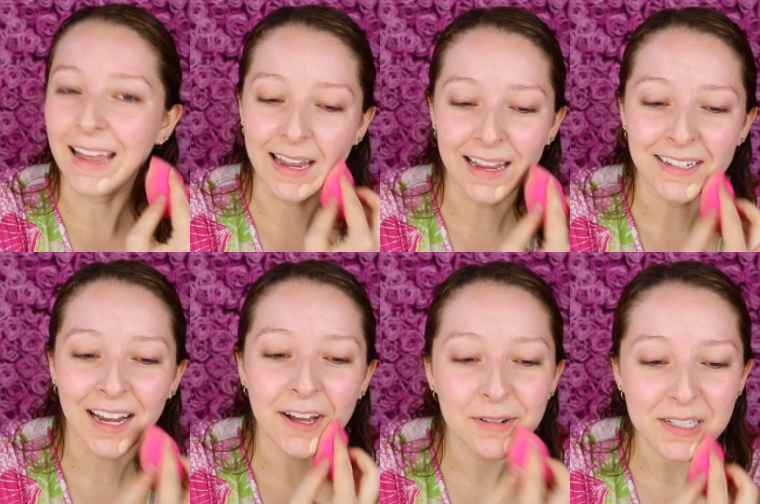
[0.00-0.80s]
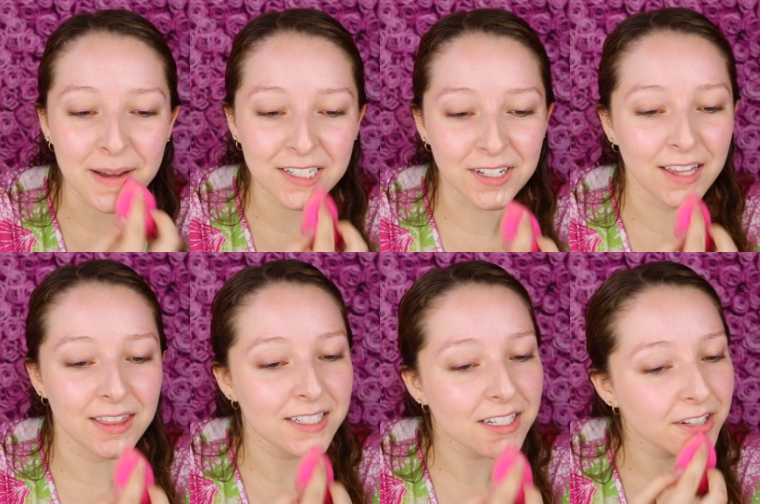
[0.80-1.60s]
And I always mention that
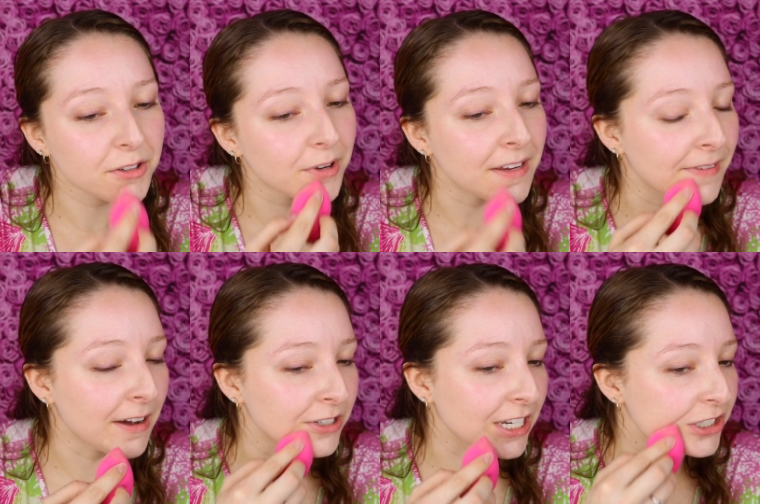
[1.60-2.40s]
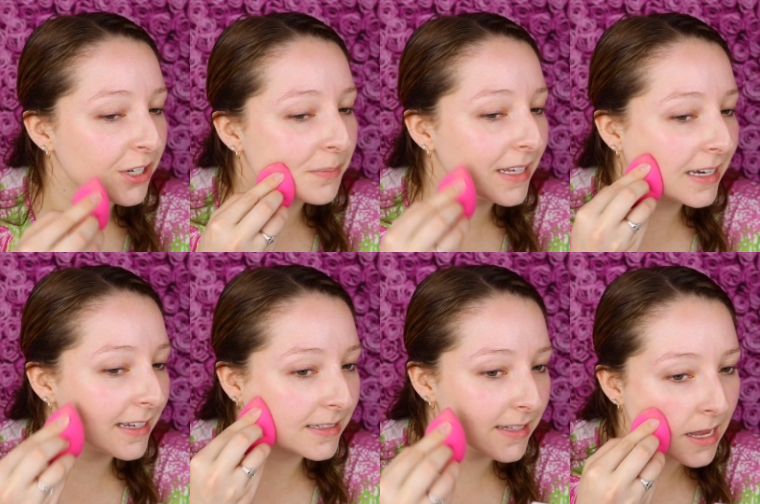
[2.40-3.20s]
this is a great foundation
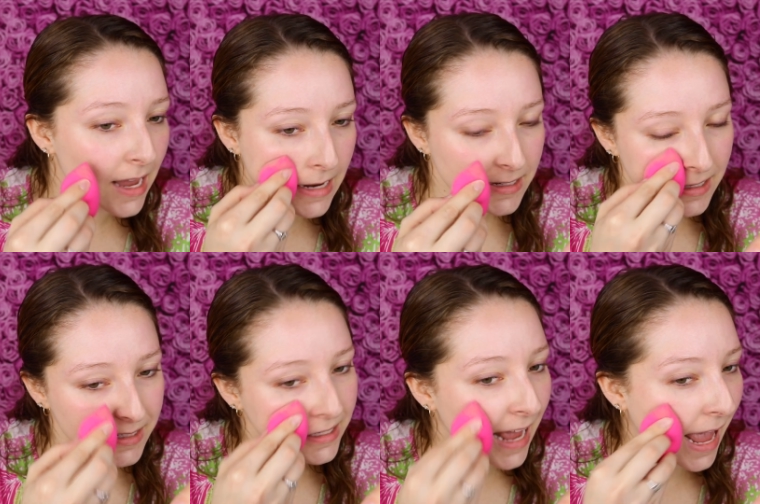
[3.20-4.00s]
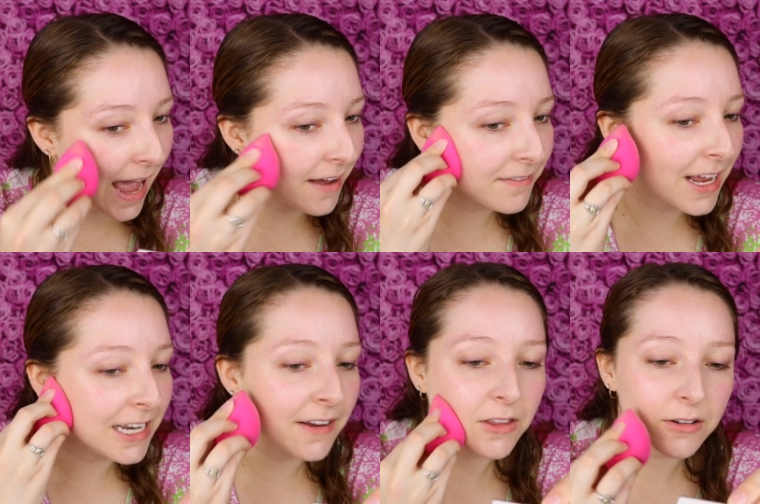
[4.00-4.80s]
because it doesn't have
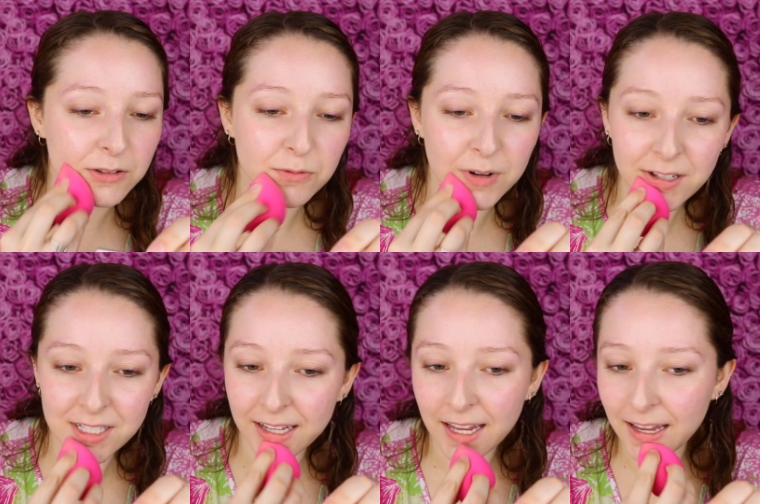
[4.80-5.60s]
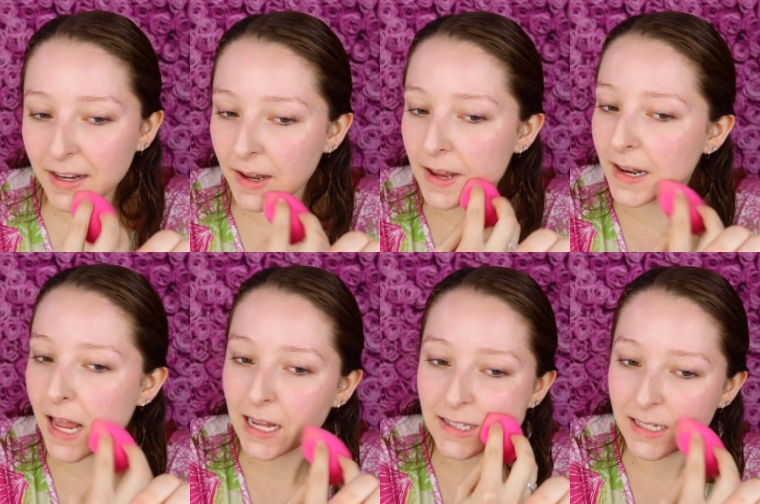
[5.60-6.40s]
any of those real skin
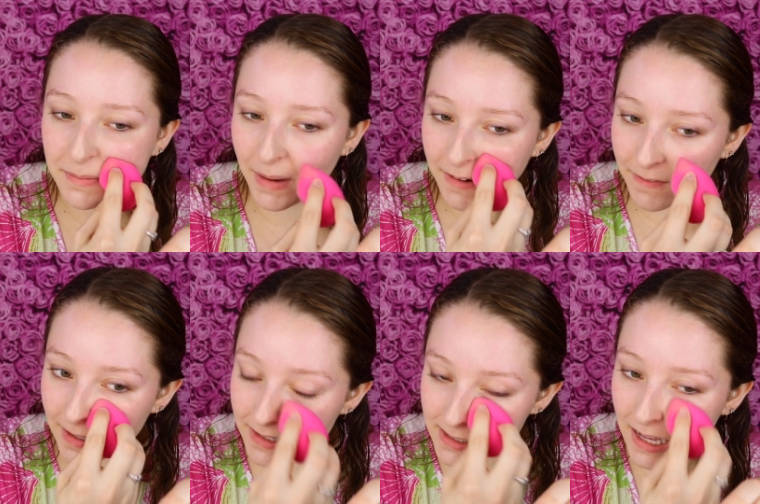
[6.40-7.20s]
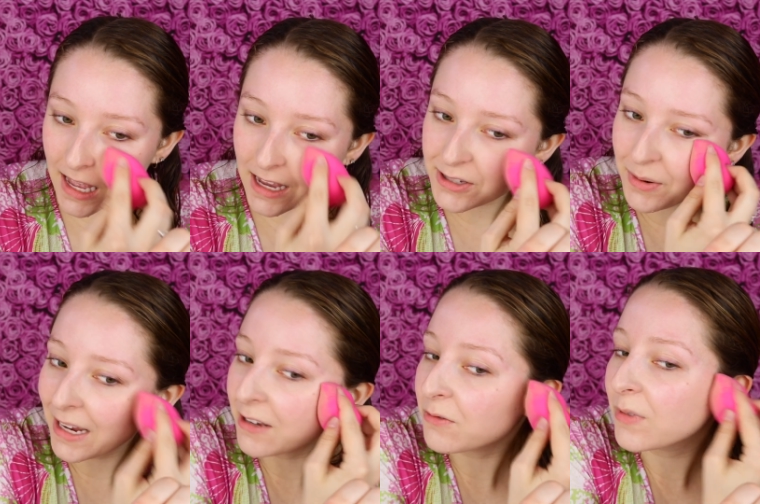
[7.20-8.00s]
enhancing benefits. So I
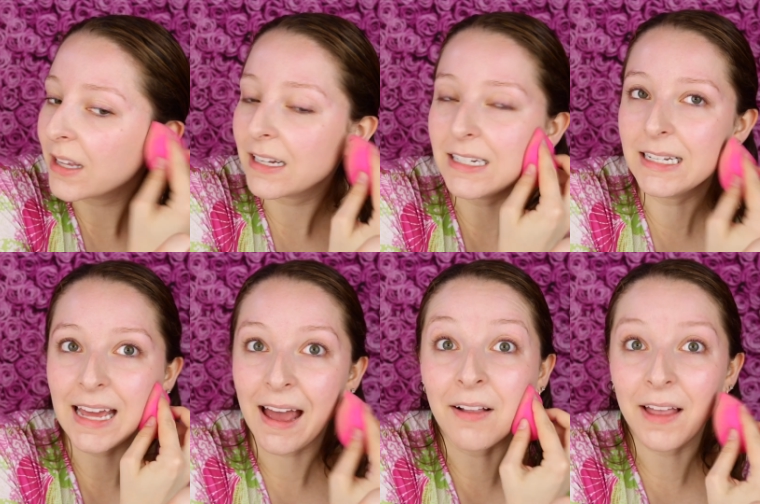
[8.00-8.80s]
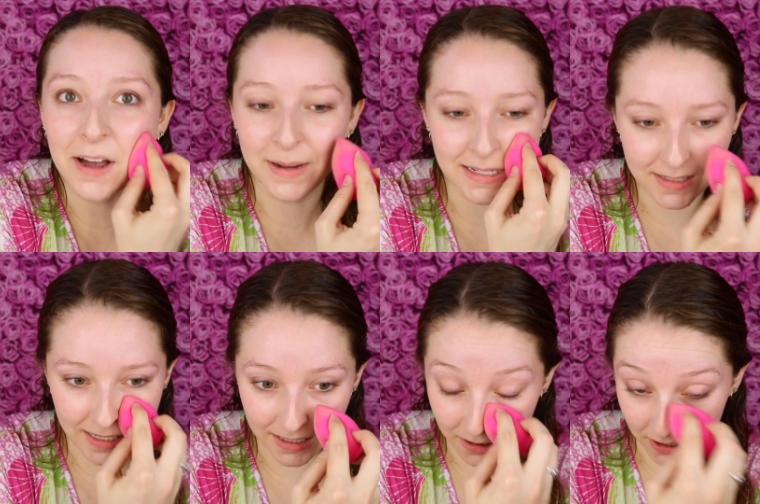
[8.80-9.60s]
can really tell how my
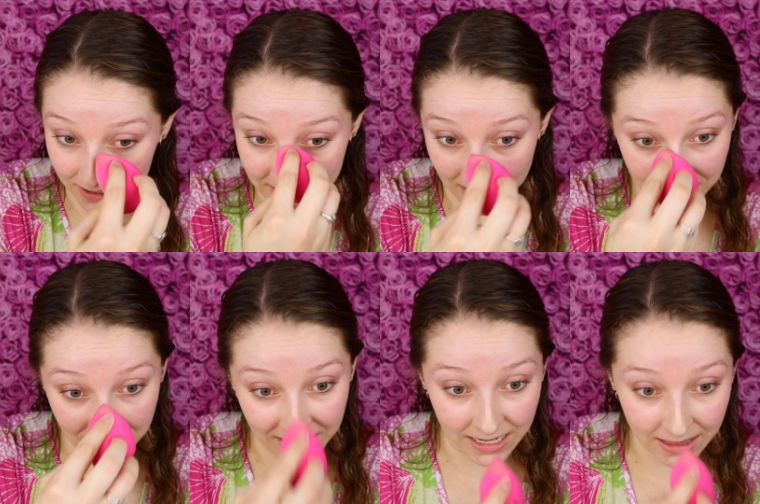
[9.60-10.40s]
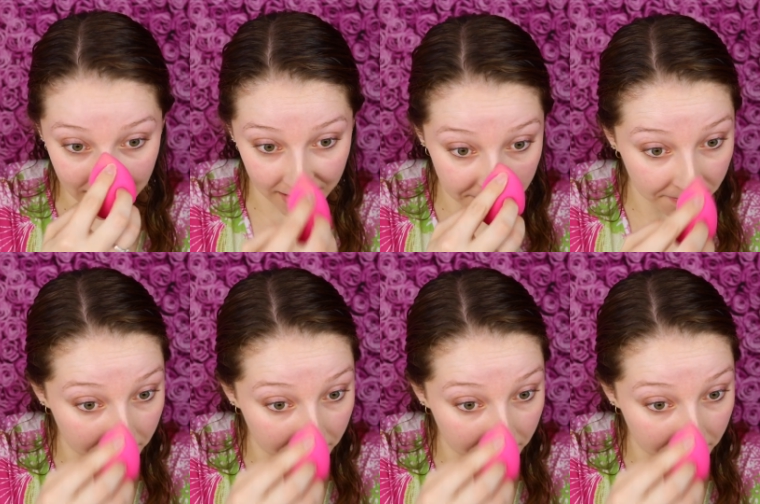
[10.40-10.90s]
skin looks underneath it.